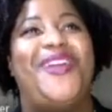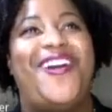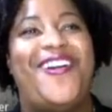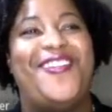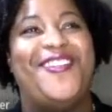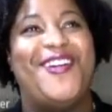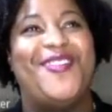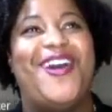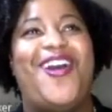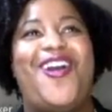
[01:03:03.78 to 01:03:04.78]
all know
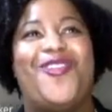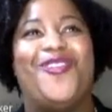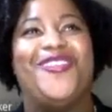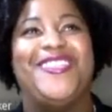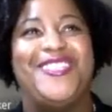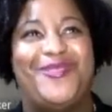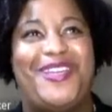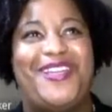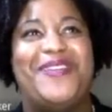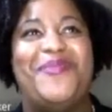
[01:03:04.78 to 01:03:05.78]
that Hogwarts is
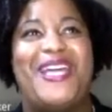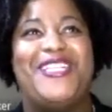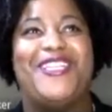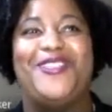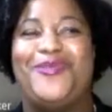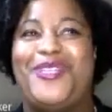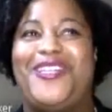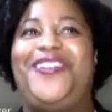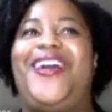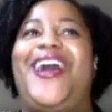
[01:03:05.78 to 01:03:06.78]
real and magic is
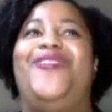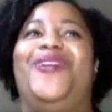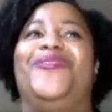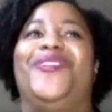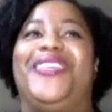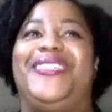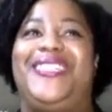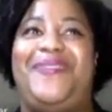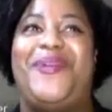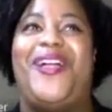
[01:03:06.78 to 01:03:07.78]
real. However, these
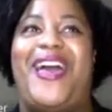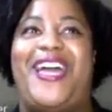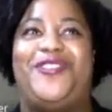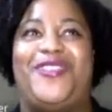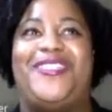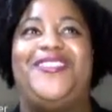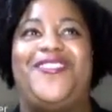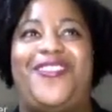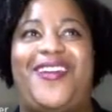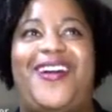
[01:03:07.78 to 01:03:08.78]
email addresses
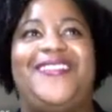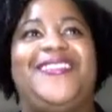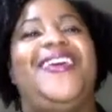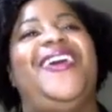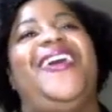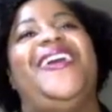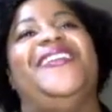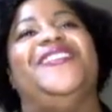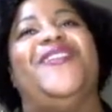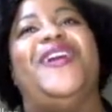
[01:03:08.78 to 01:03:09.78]
are not.
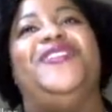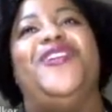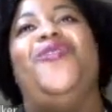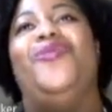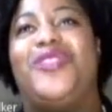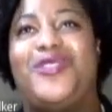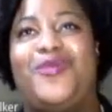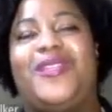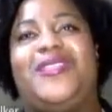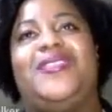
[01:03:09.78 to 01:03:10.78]
And so I don't just
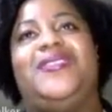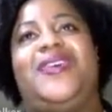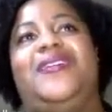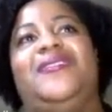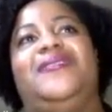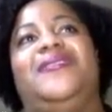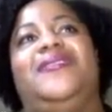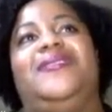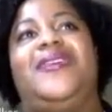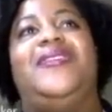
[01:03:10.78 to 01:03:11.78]
want to
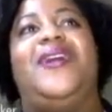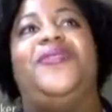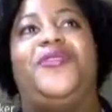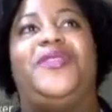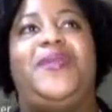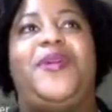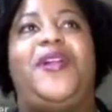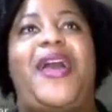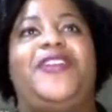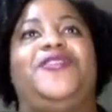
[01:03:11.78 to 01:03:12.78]
send out those email
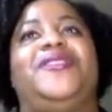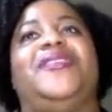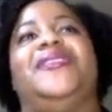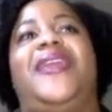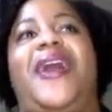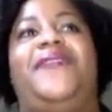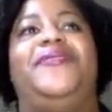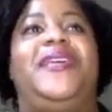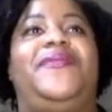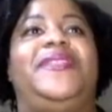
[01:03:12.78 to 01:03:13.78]
addresses and have
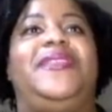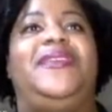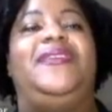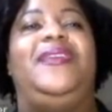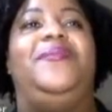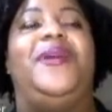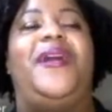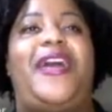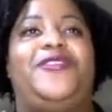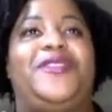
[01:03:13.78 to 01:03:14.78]
17 email
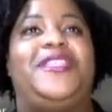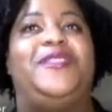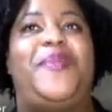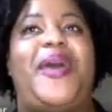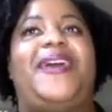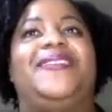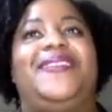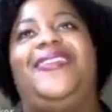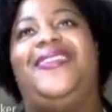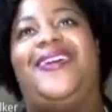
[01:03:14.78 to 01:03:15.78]
addresses back
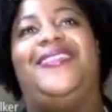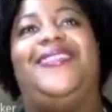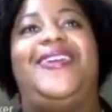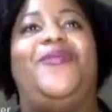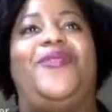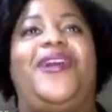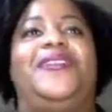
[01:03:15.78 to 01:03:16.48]
saying that they were not